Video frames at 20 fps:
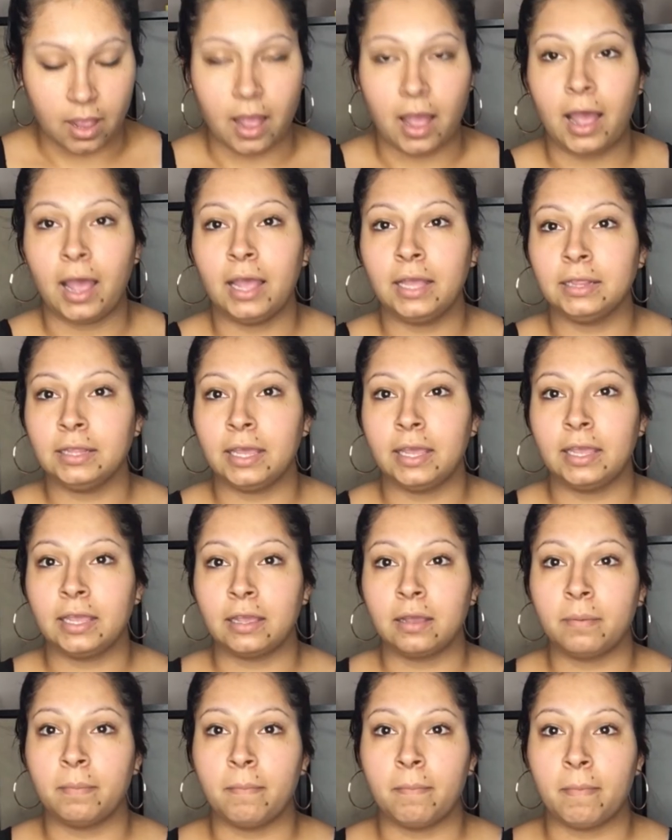I like
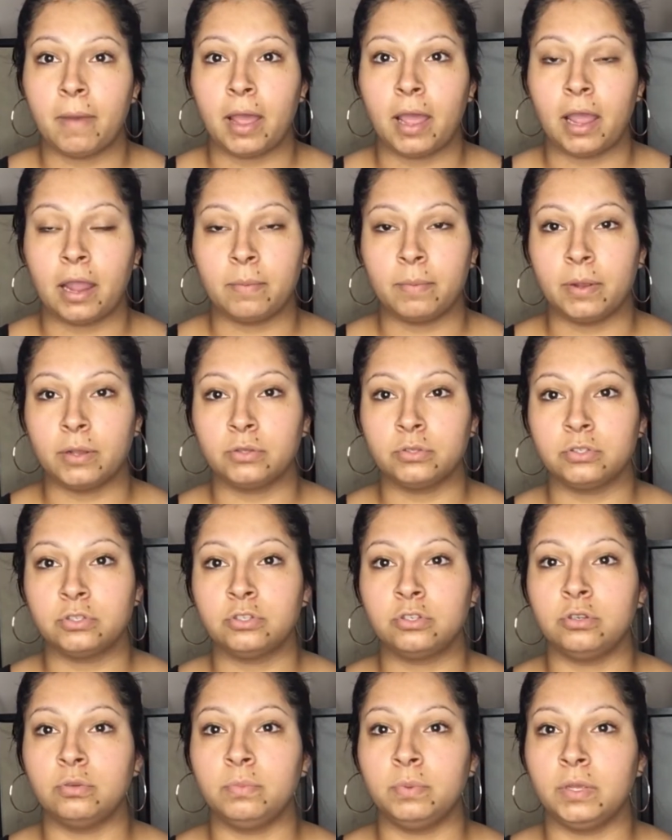my eyebrows
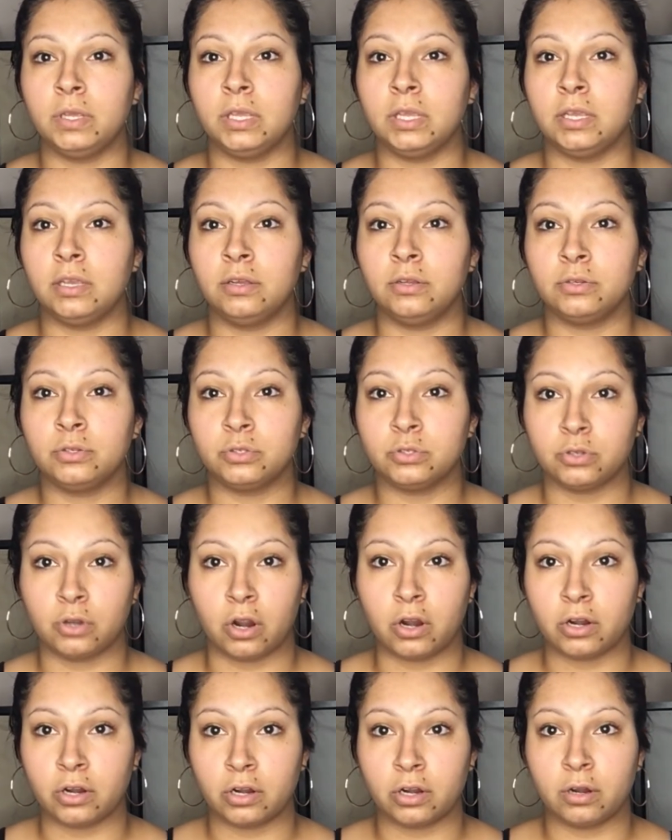to be
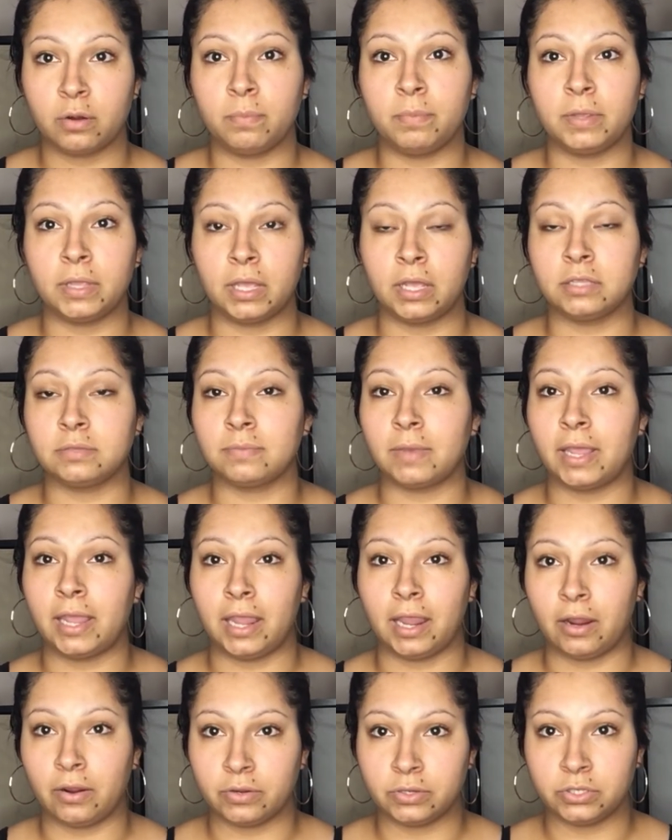darker because my
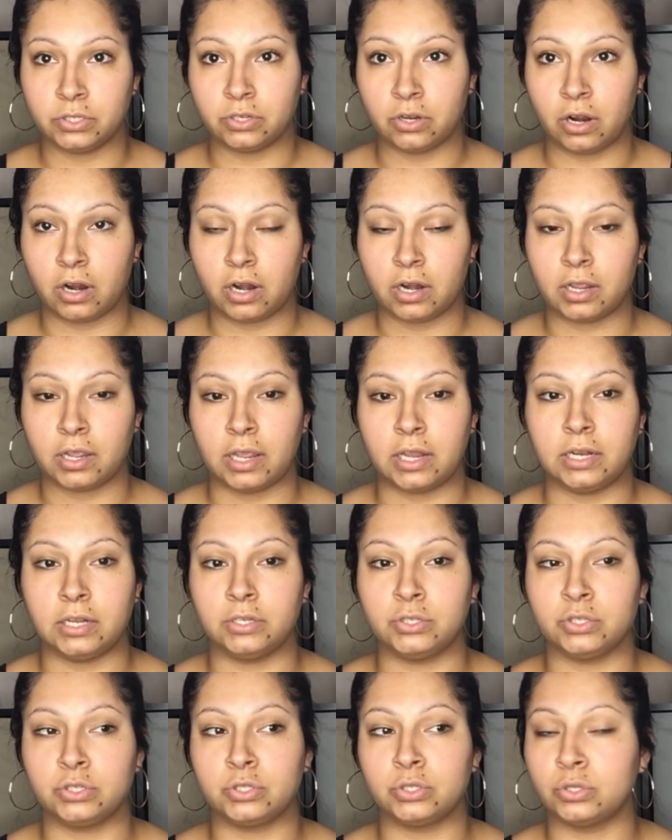hair is dark and
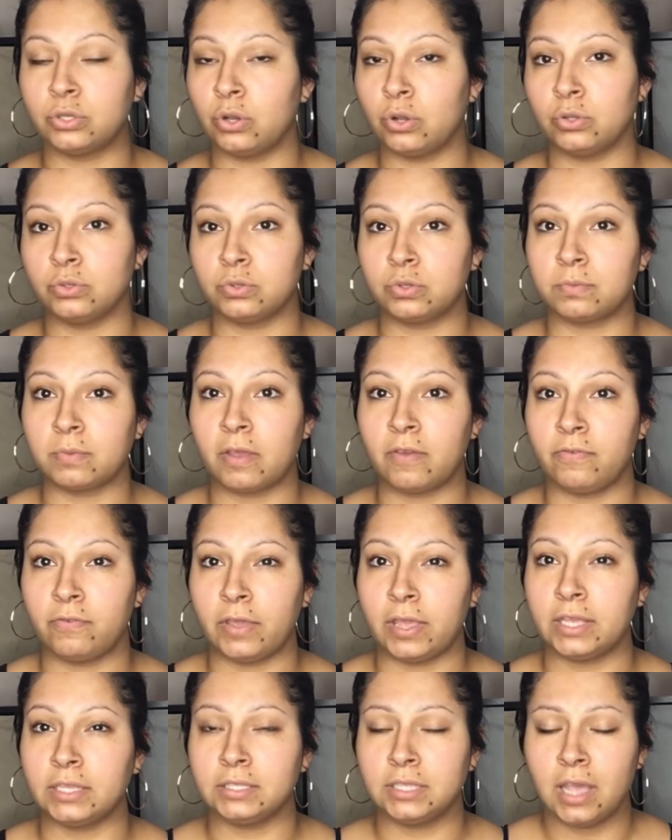it just goes with my
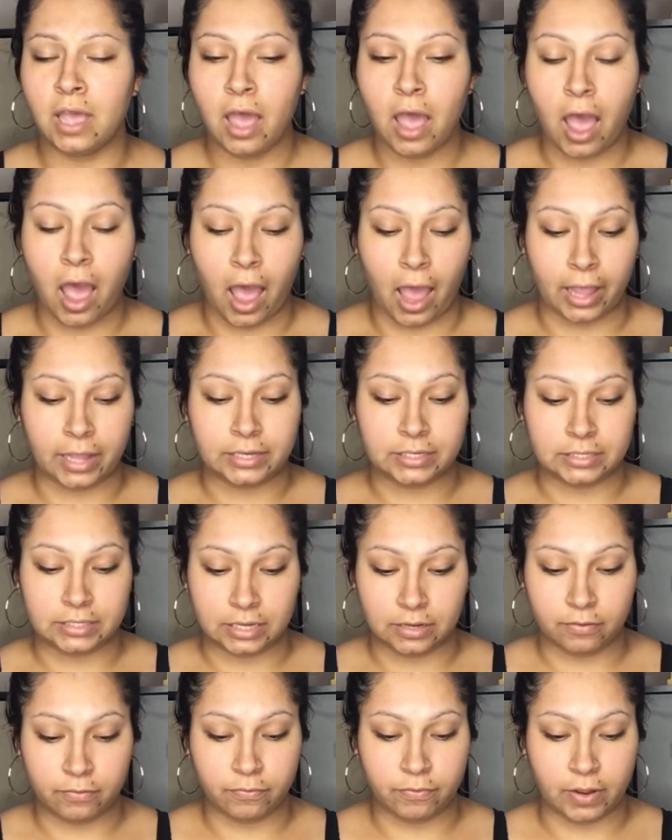face. I
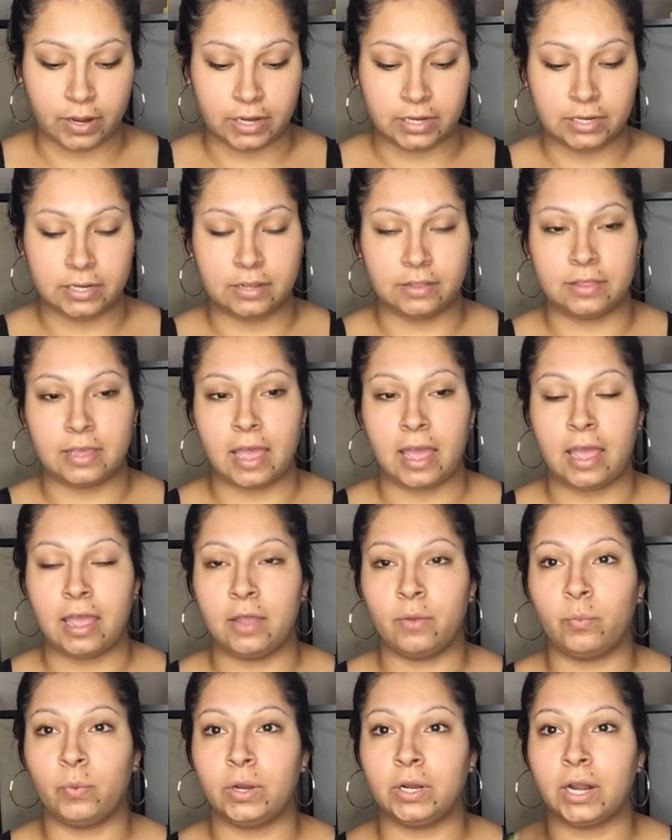did find that
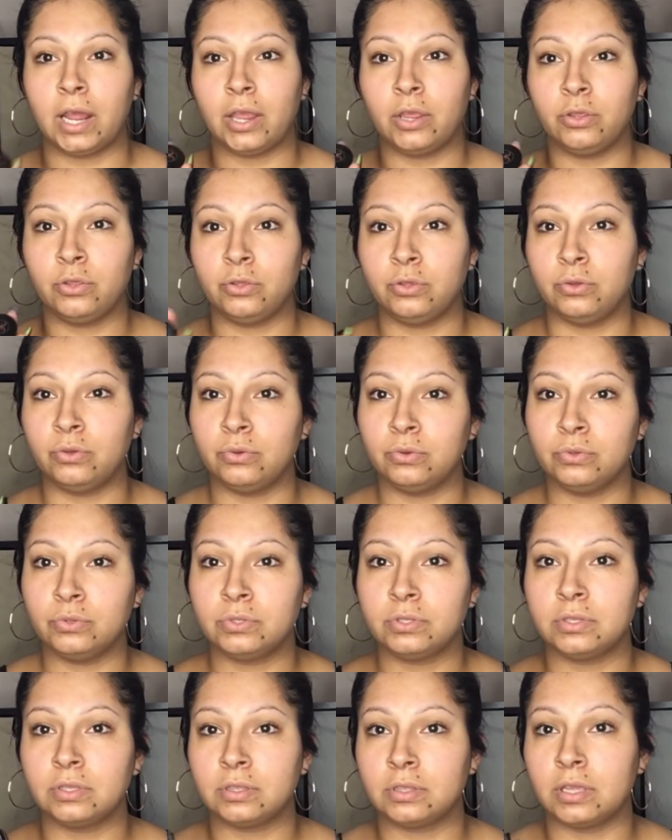when I
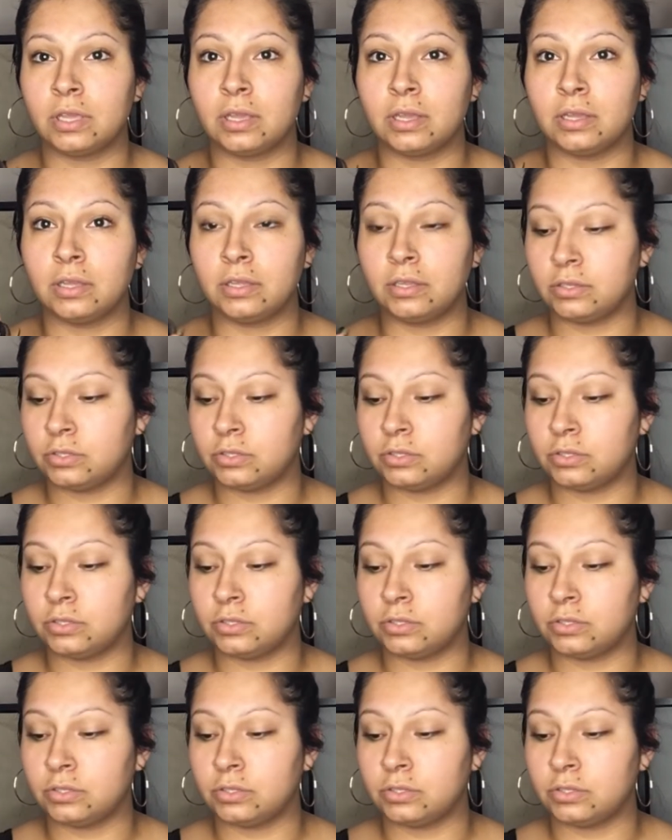use the